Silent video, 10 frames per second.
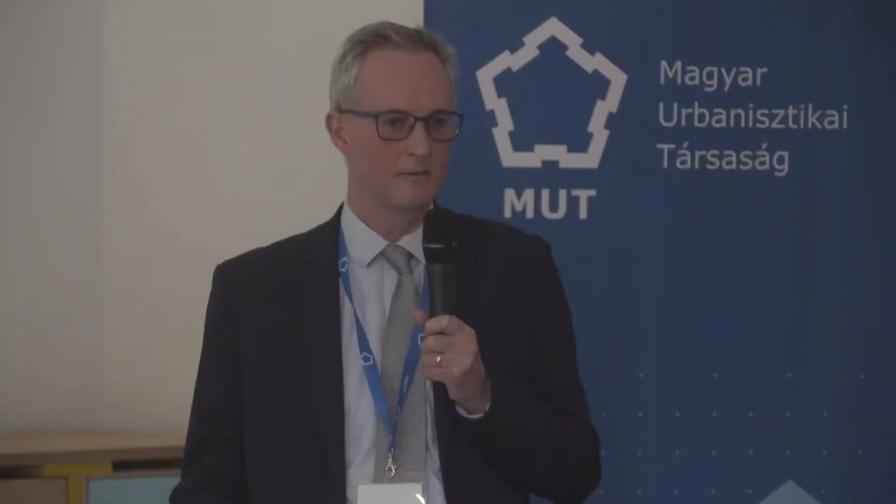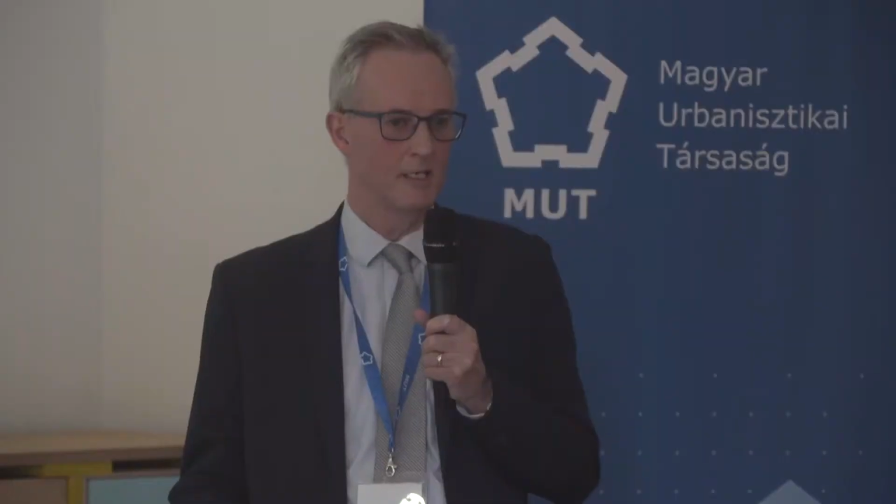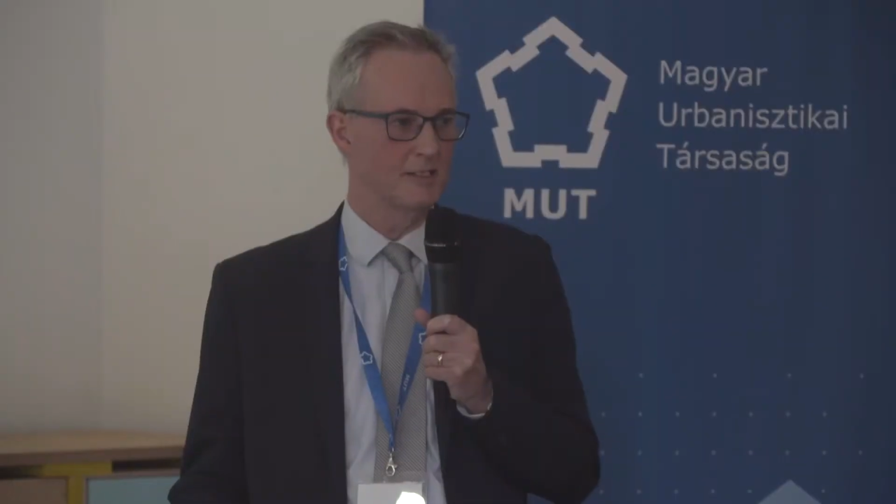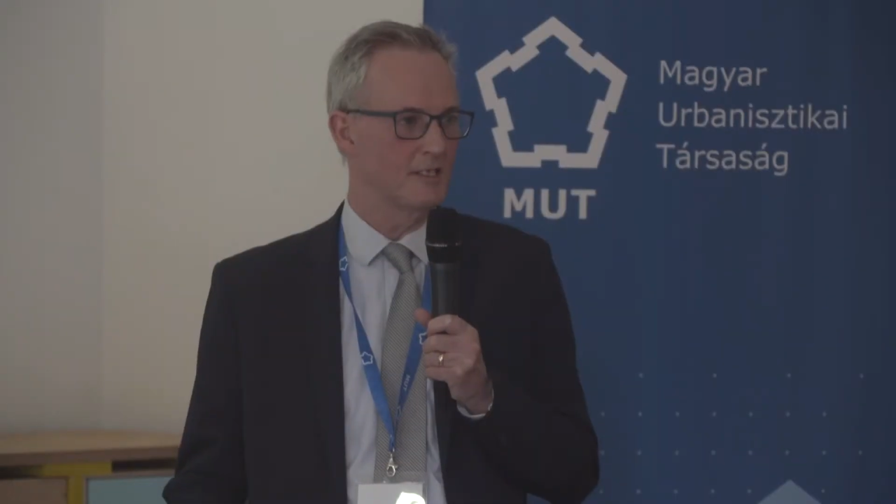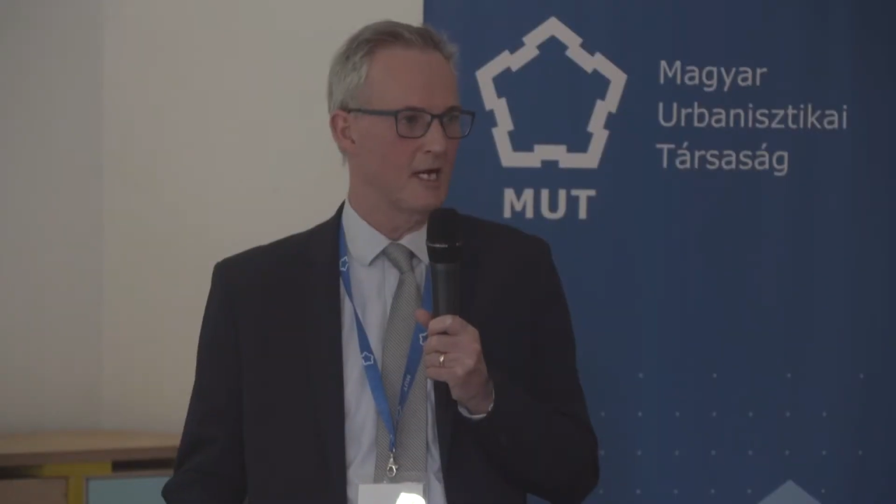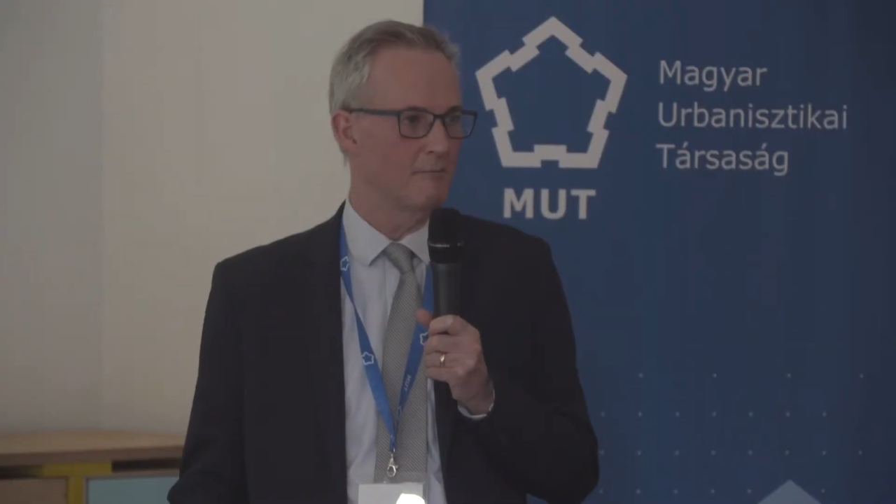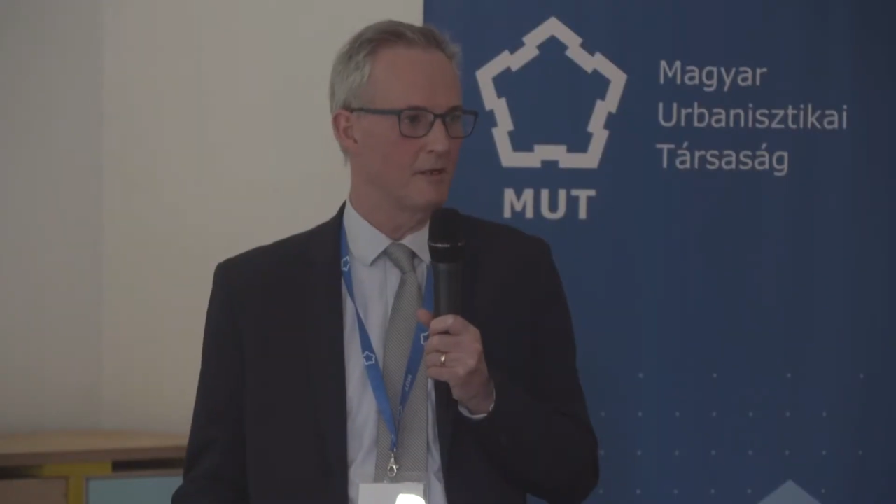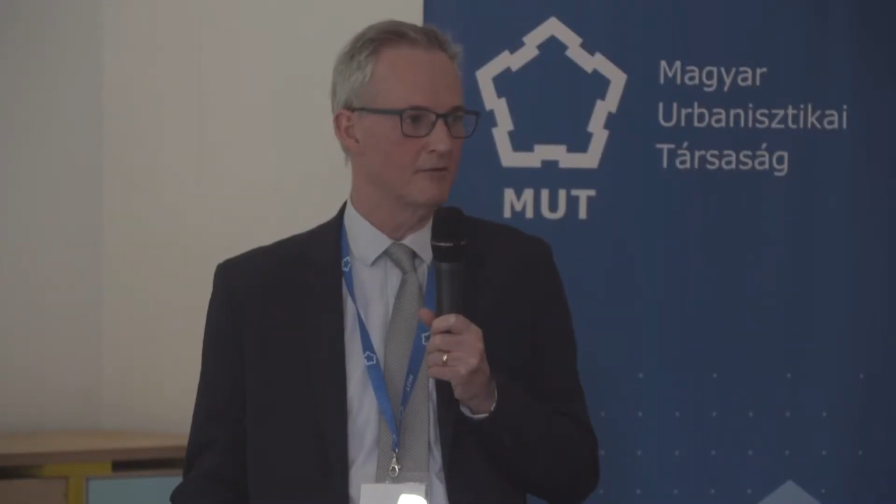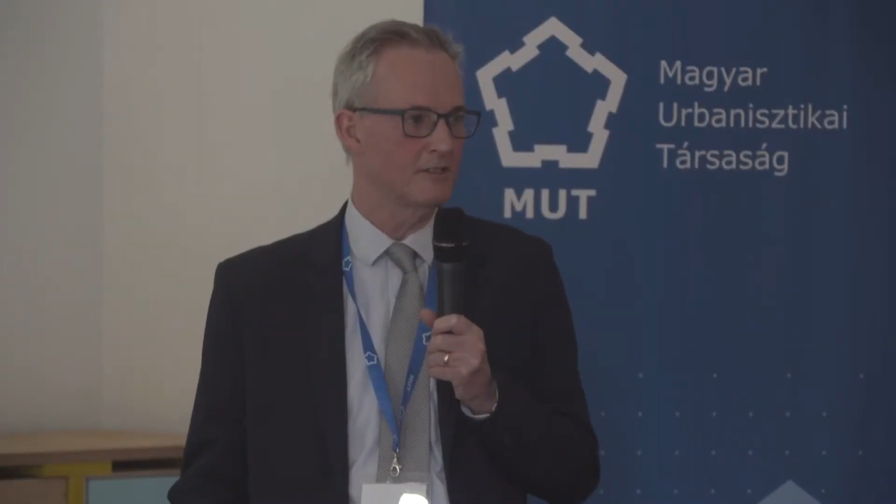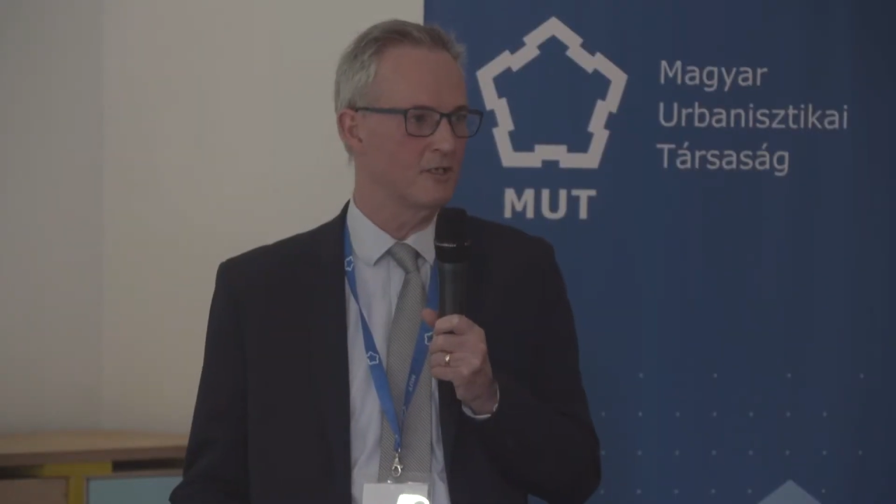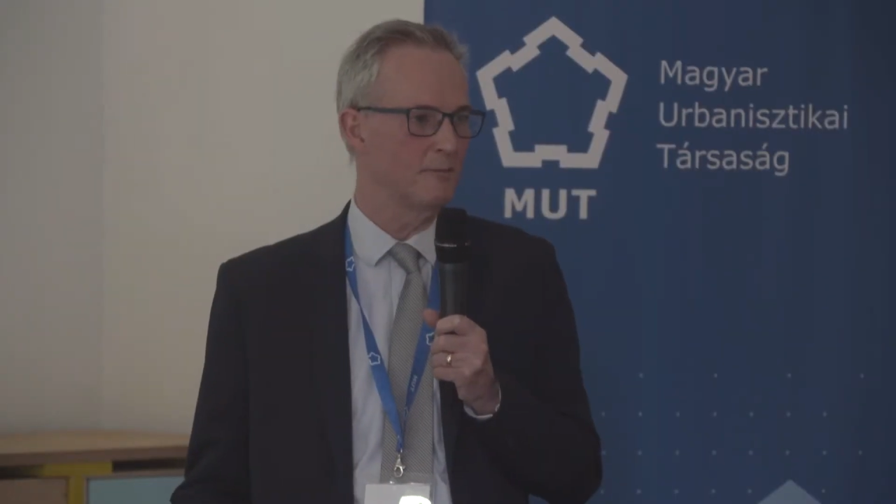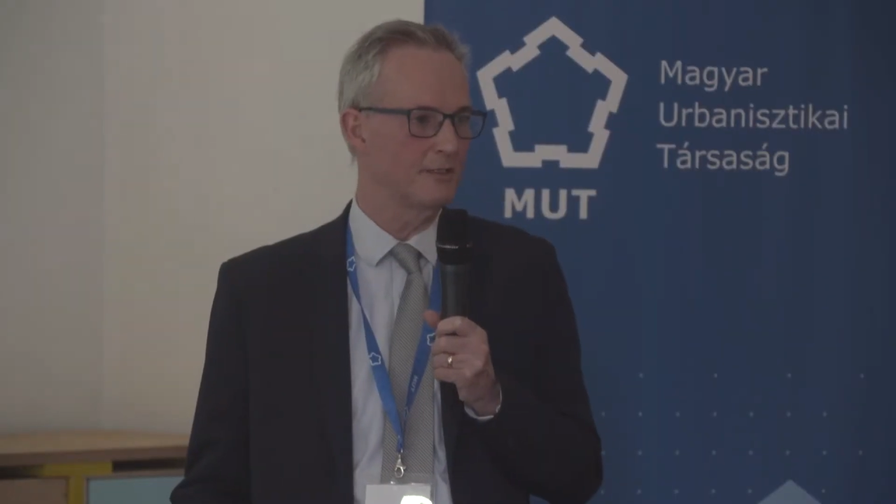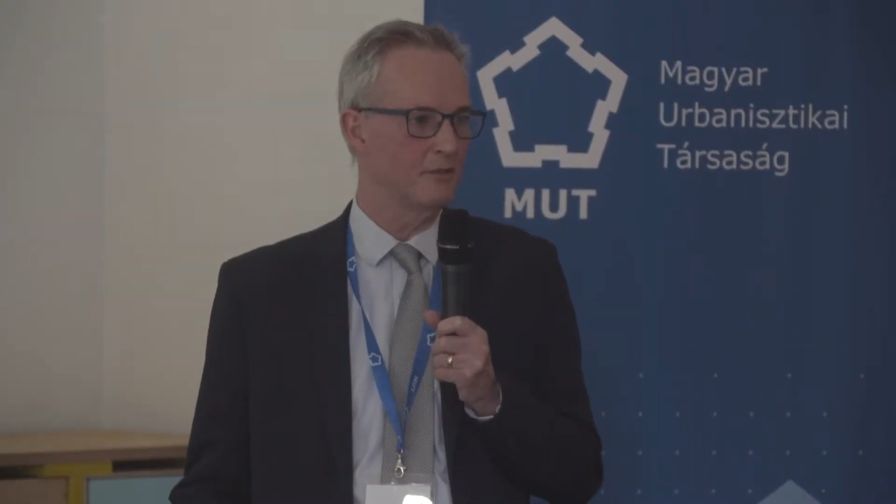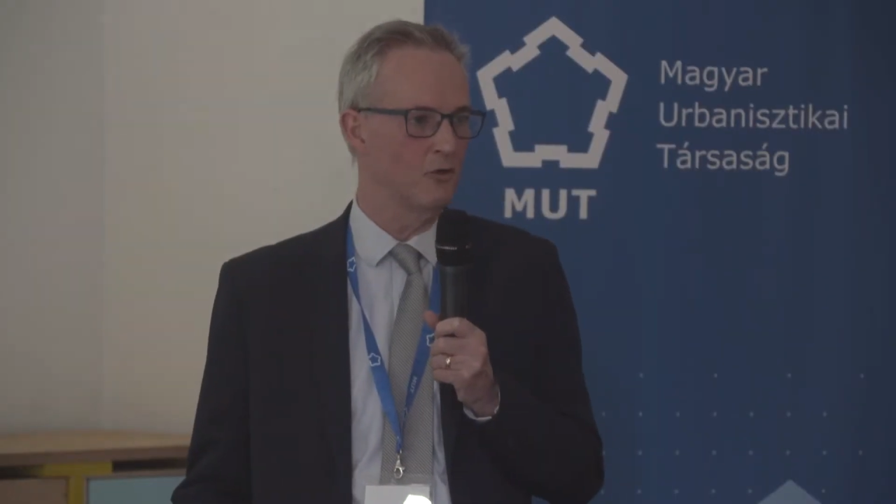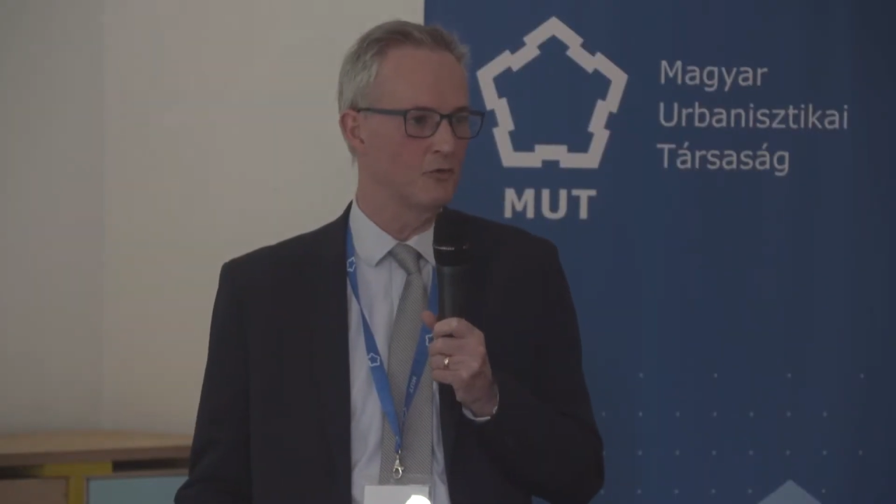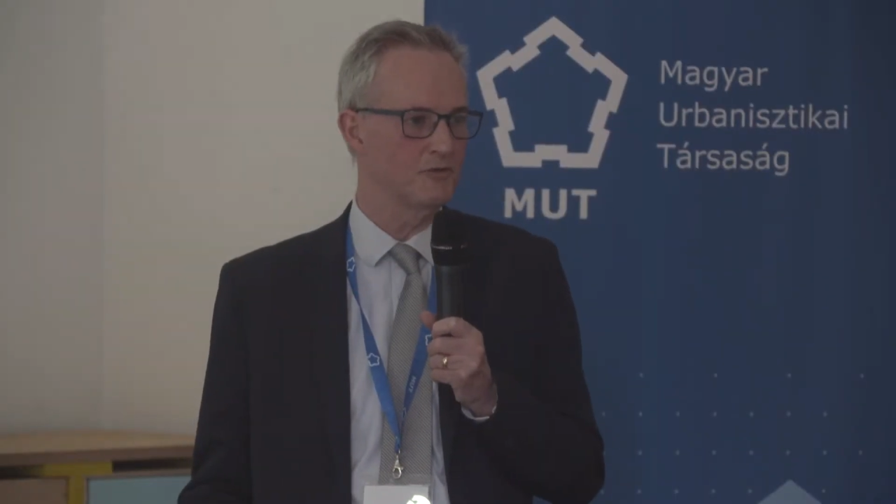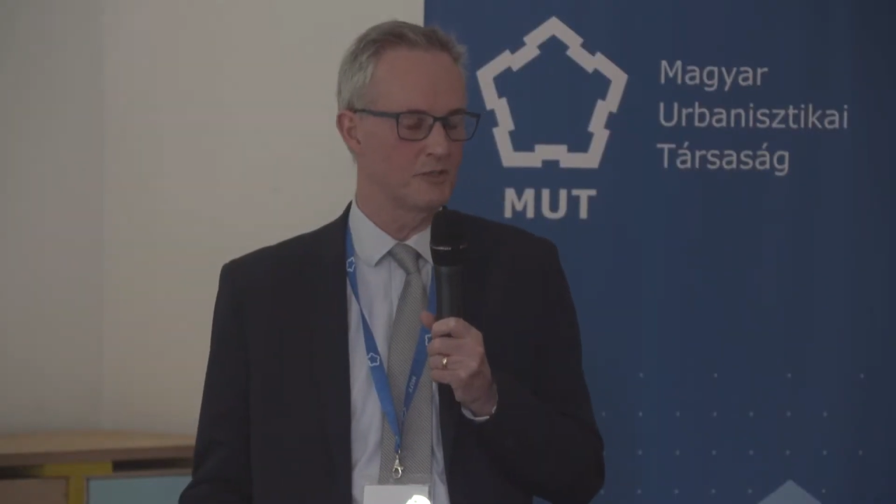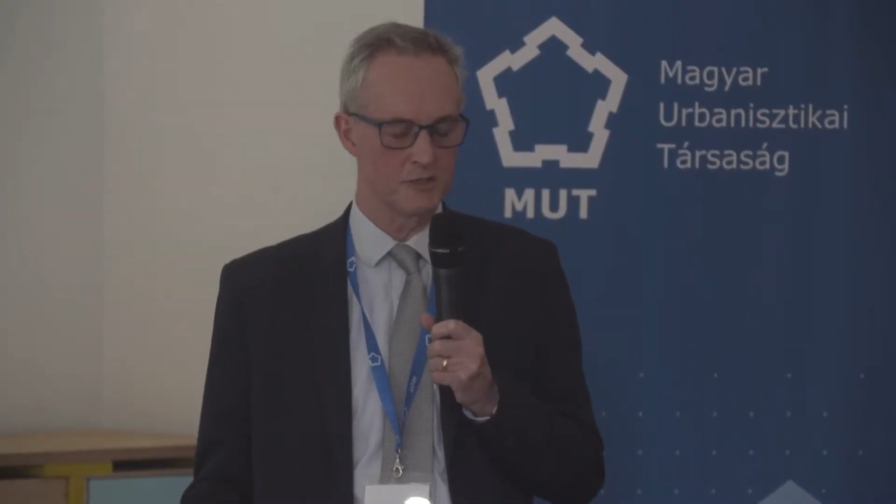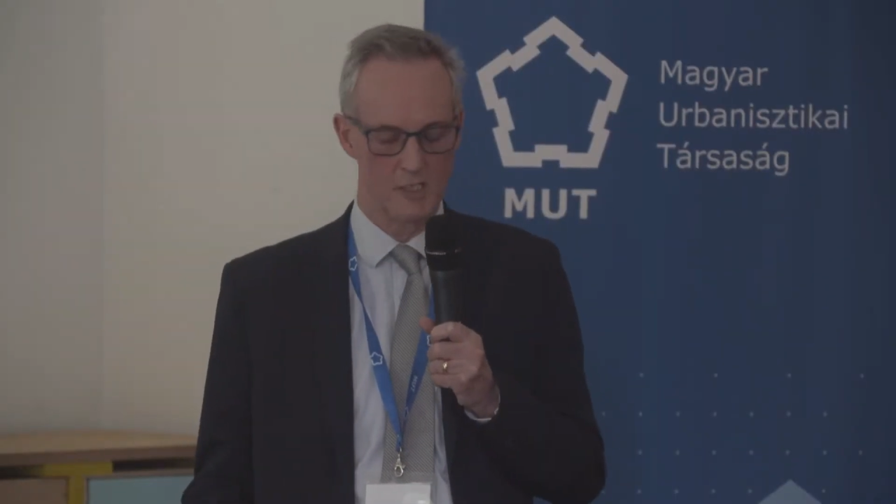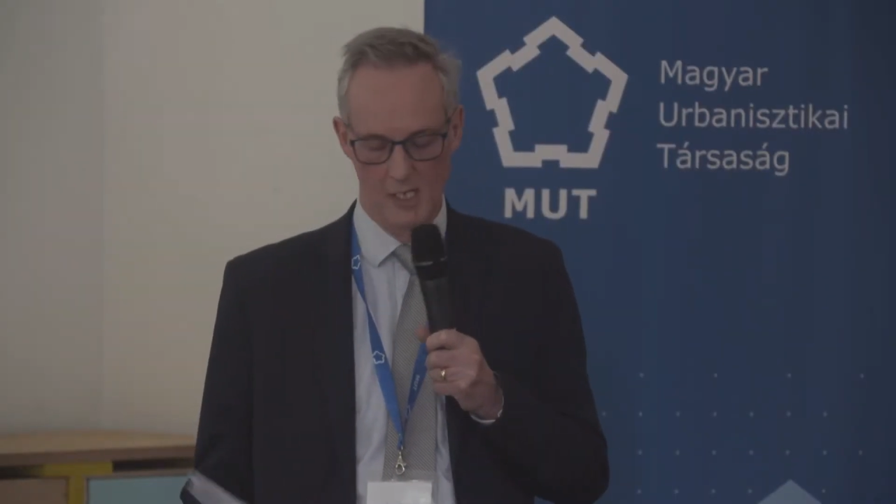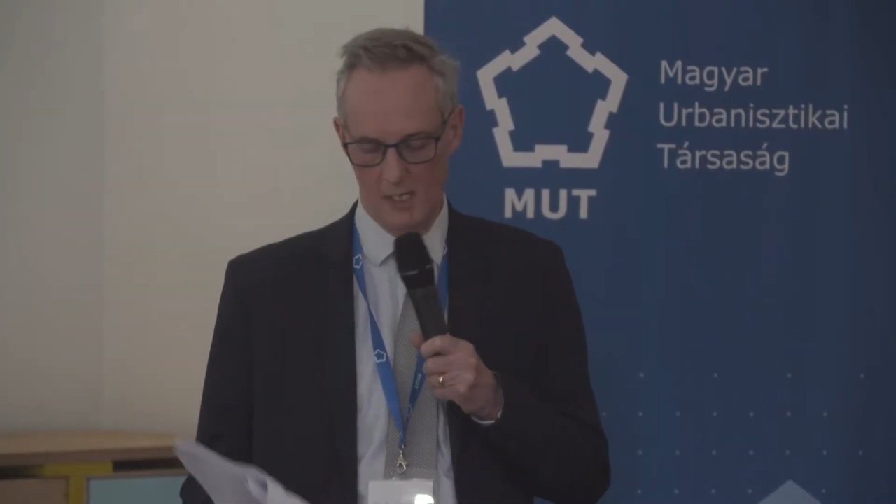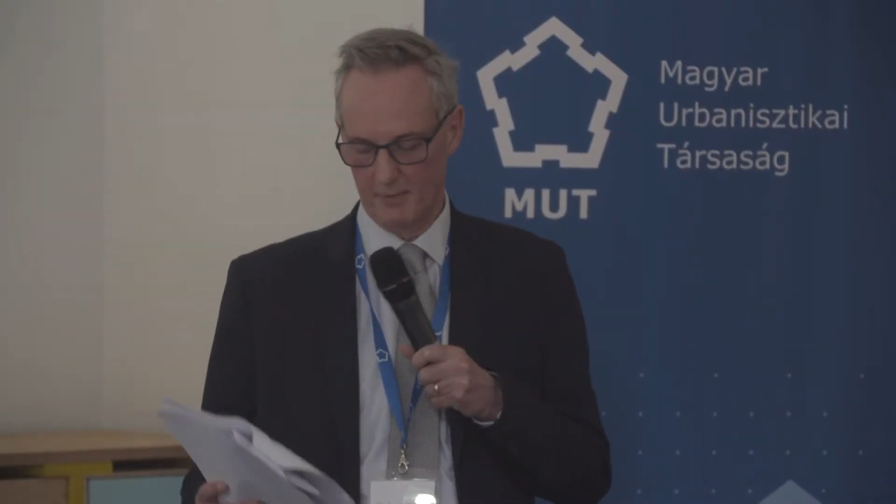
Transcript: It's a nightmare which is coming to haunt us.